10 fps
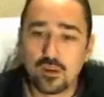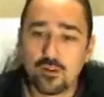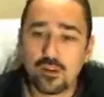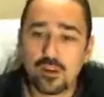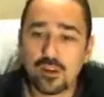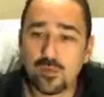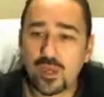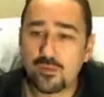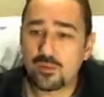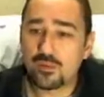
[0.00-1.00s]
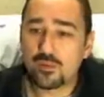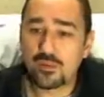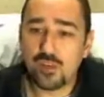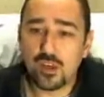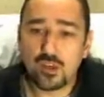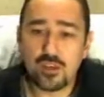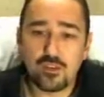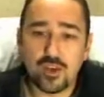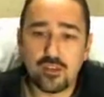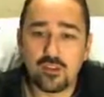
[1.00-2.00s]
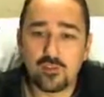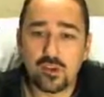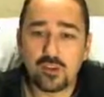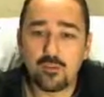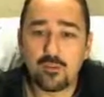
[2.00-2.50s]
Think of the people who say that the biggest